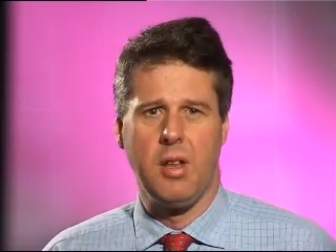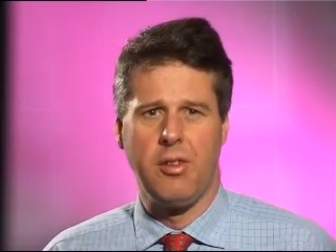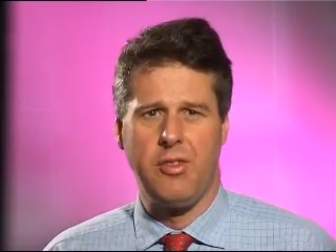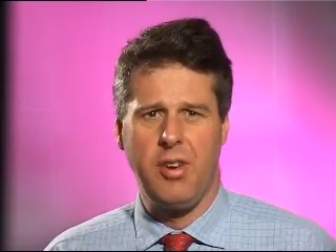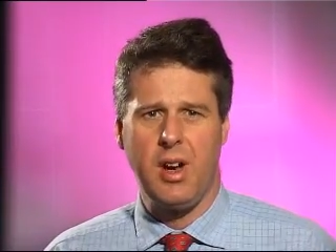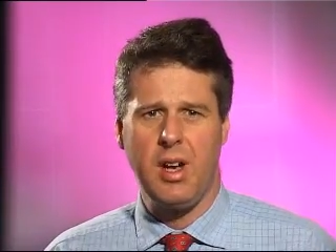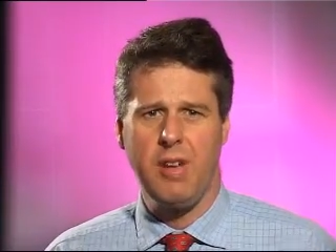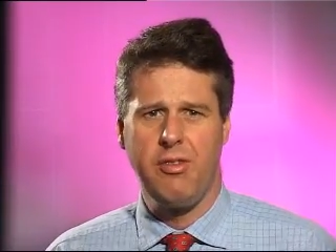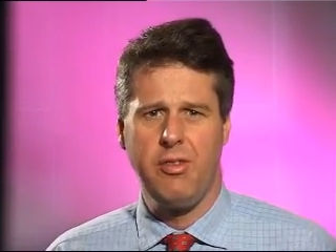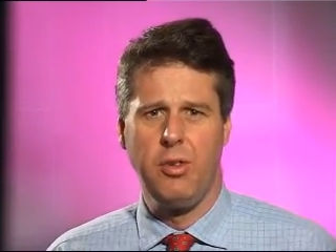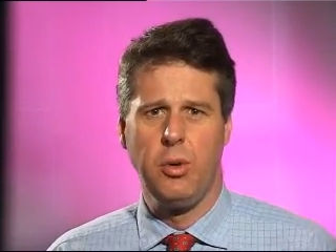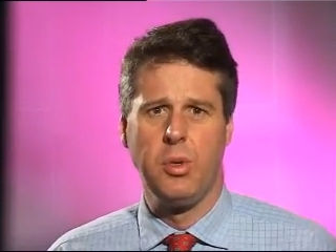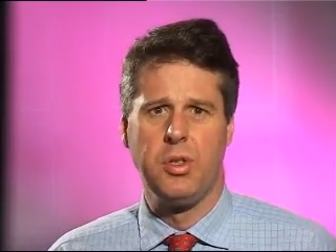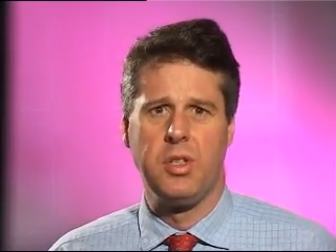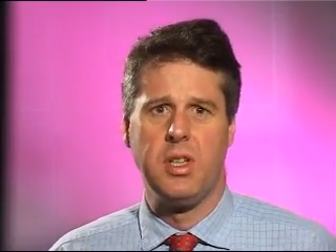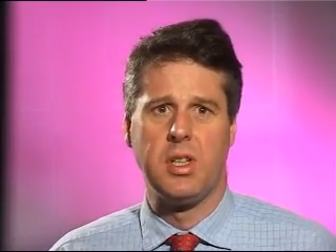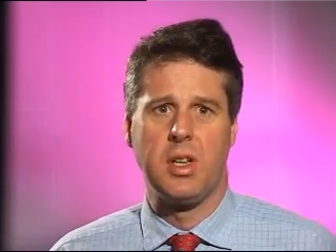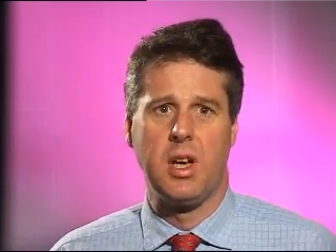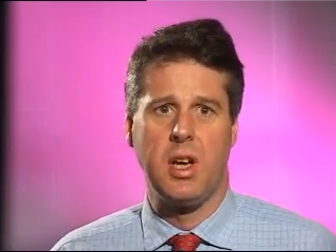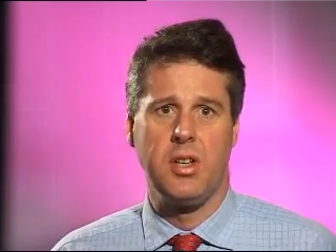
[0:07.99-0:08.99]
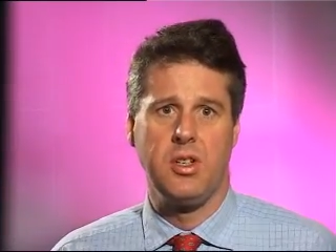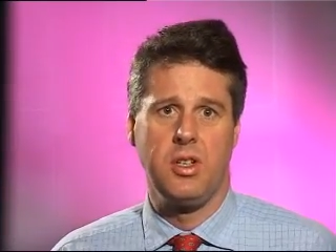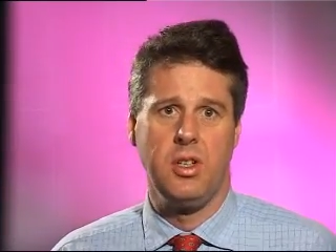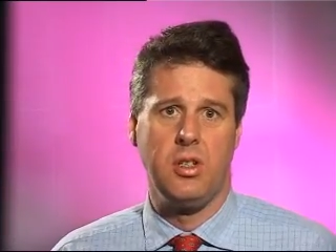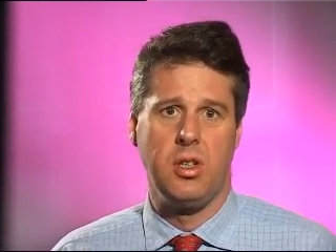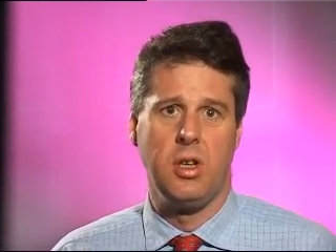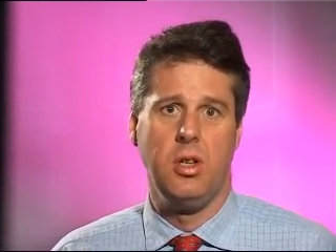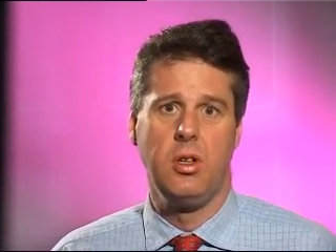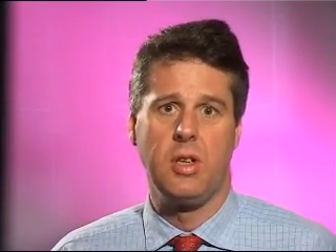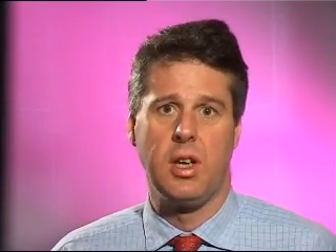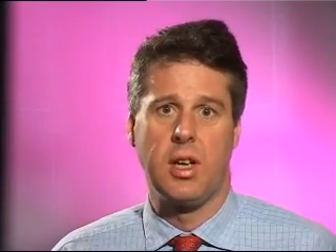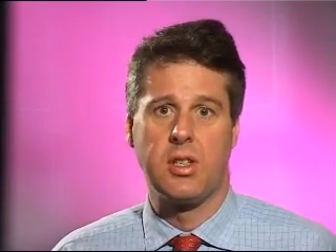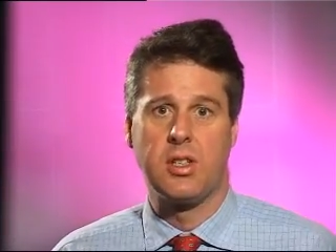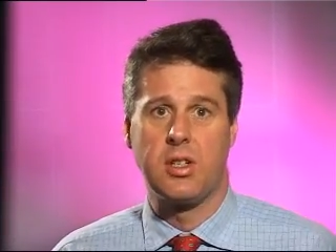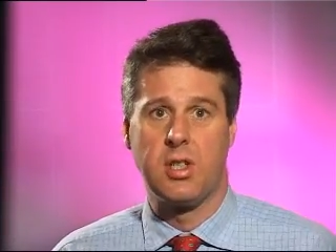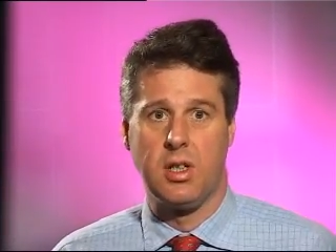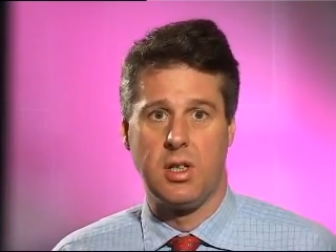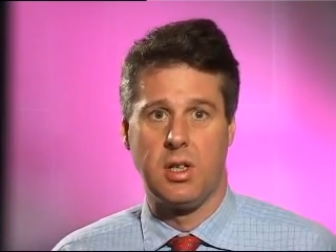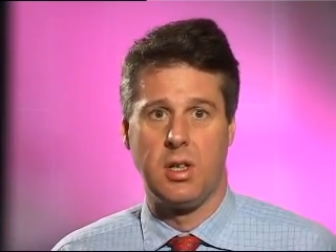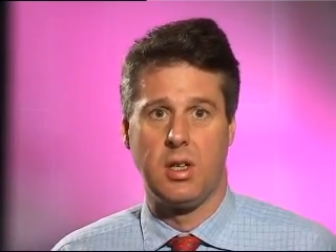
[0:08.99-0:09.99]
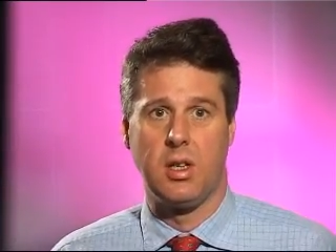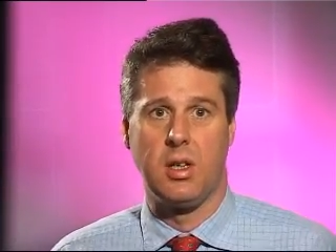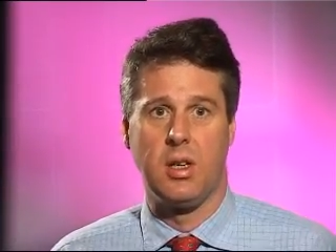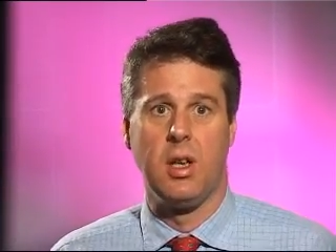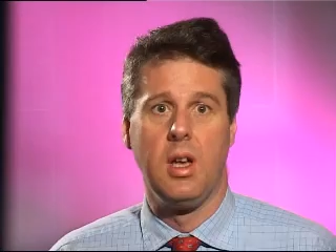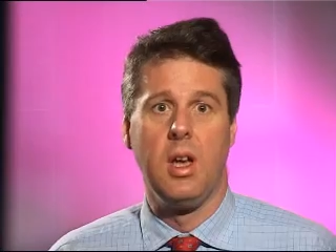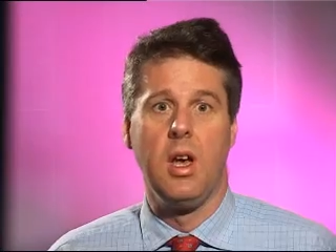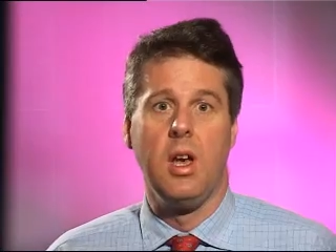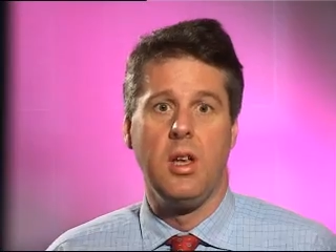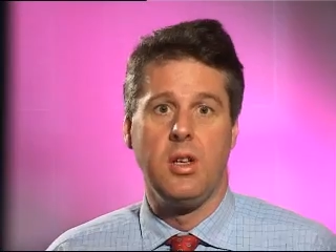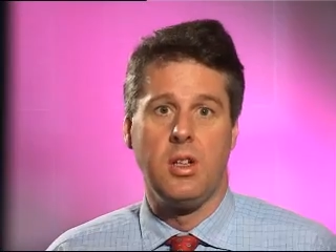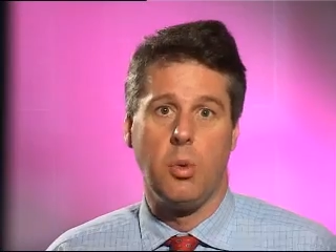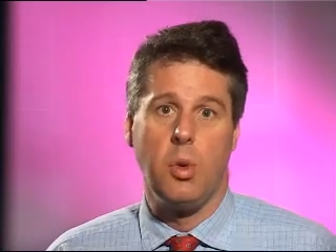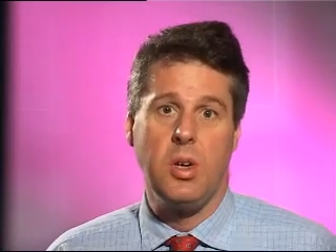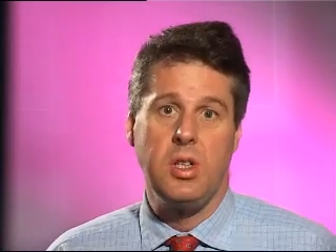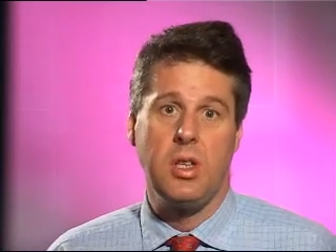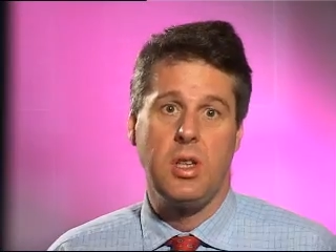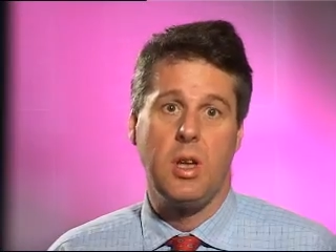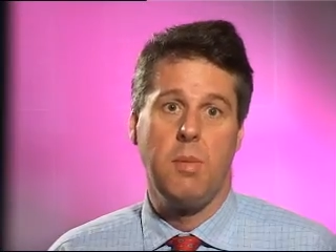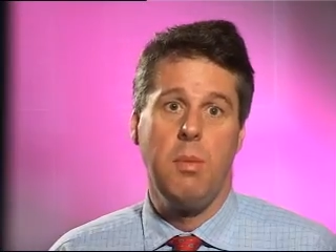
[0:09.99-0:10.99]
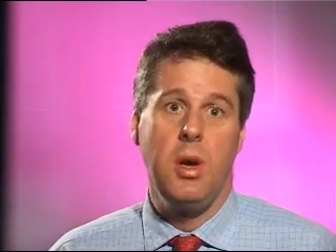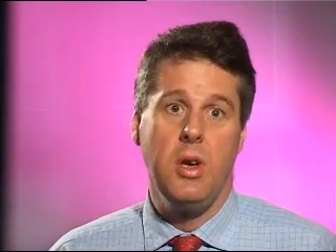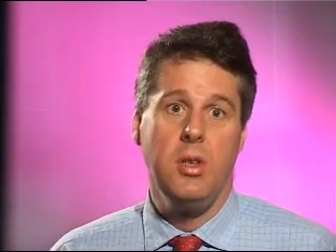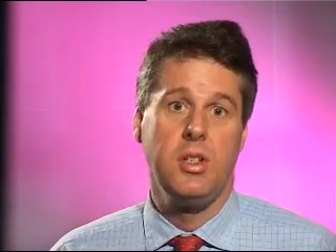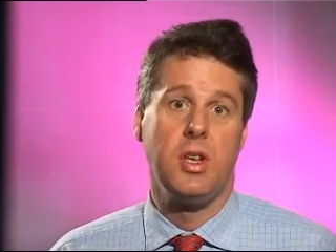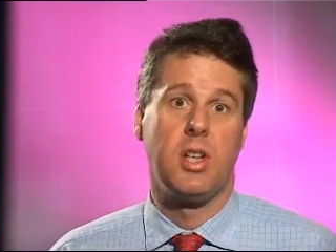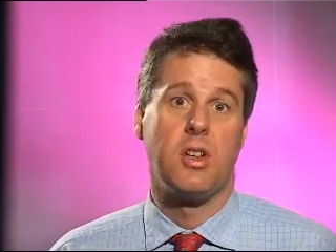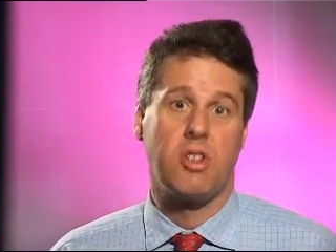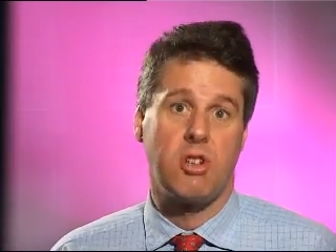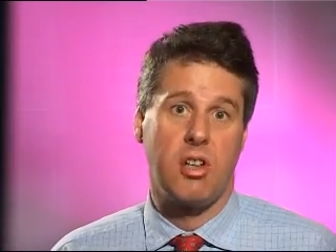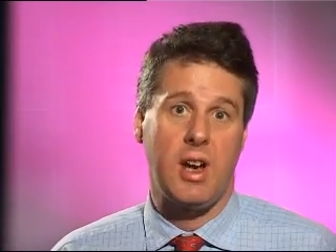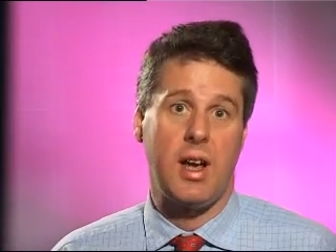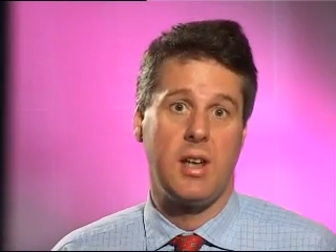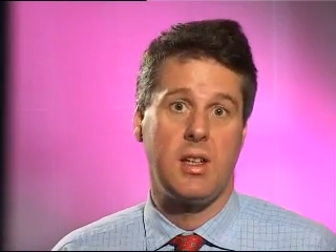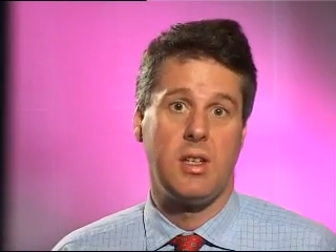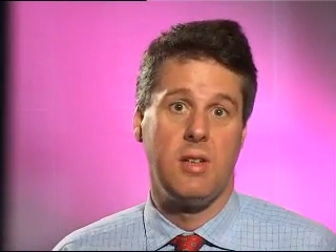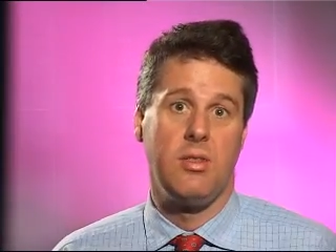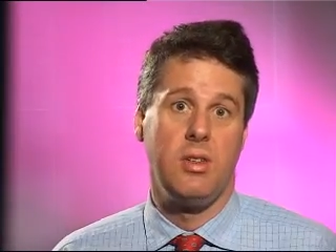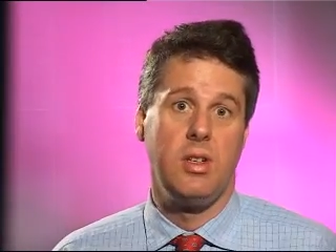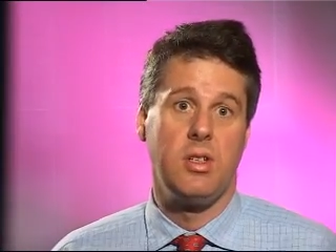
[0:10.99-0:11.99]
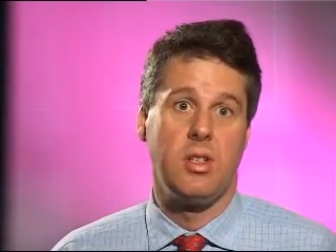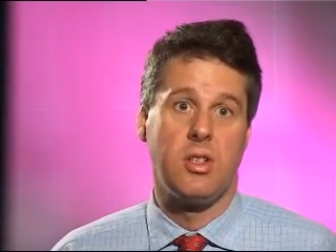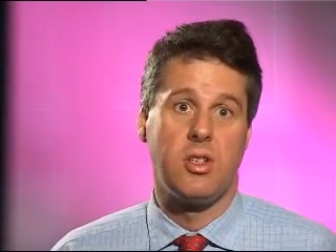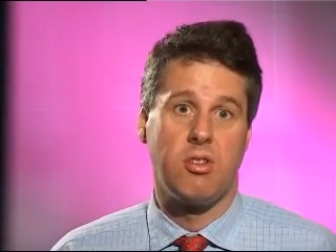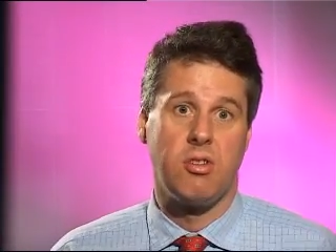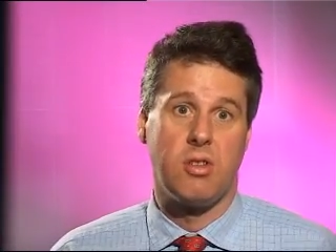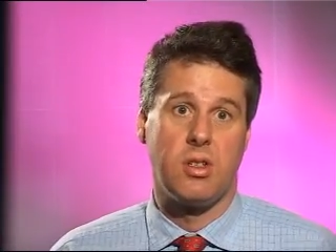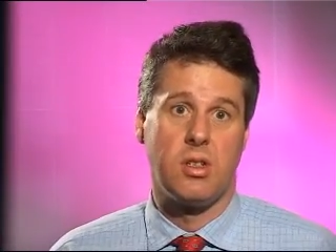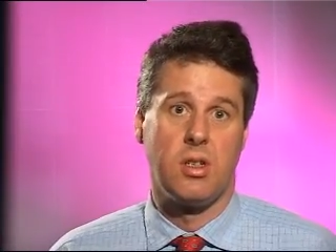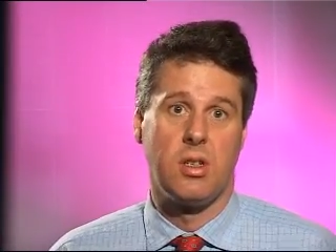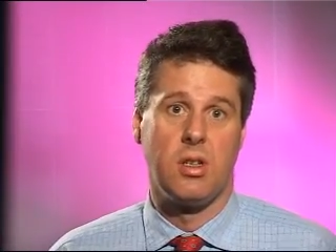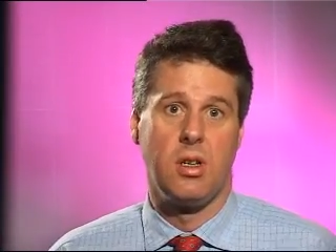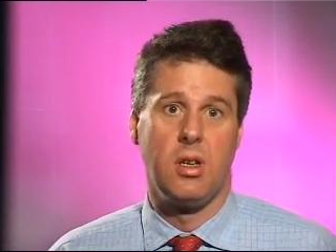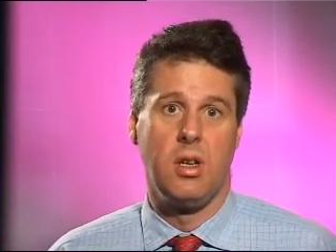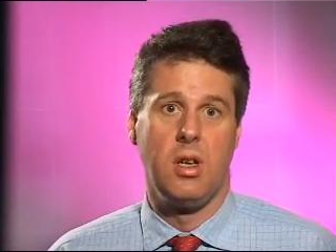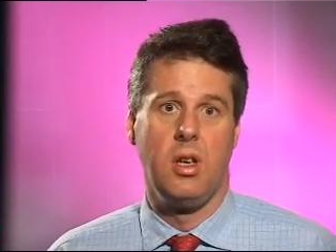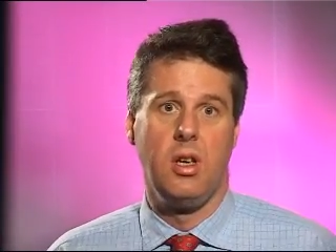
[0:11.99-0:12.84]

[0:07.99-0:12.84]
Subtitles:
The 5 forces ask you to look externally to which are the most attractive industries.